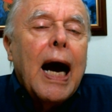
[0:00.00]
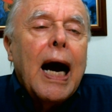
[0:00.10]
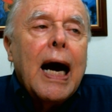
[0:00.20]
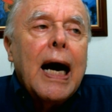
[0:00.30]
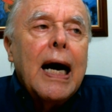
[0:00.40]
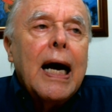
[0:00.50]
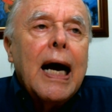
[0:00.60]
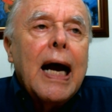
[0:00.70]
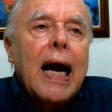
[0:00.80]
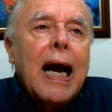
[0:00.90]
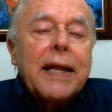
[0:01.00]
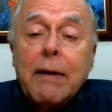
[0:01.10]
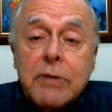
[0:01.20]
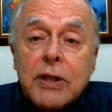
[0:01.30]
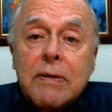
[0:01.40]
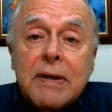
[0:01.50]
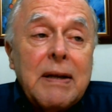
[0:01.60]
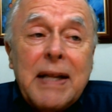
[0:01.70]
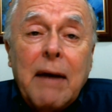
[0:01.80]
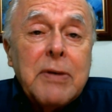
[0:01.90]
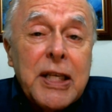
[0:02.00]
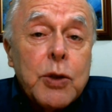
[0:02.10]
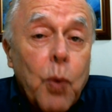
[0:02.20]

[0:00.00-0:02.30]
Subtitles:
And that was just